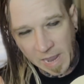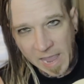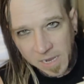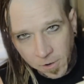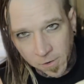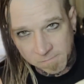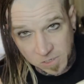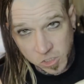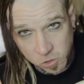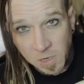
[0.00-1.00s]
anchor of the
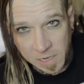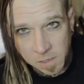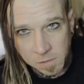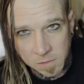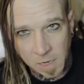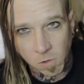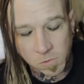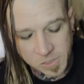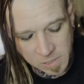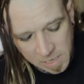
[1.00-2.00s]
string that
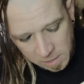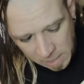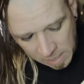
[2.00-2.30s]
holds it in